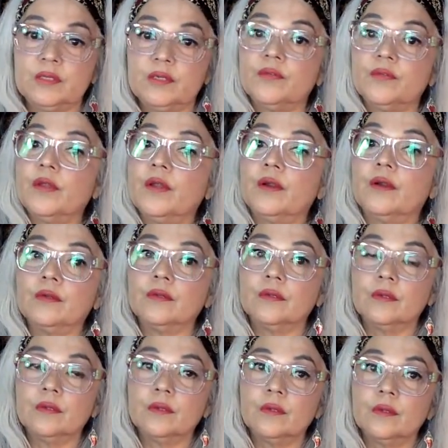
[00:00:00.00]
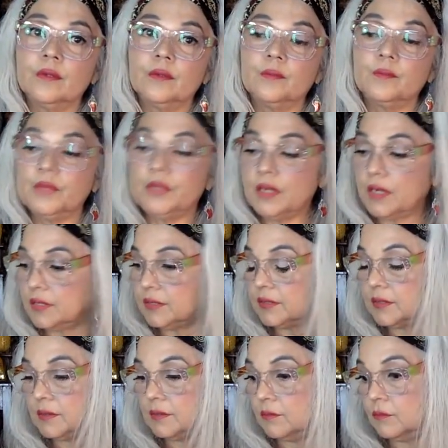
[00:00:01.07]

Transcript: that are there because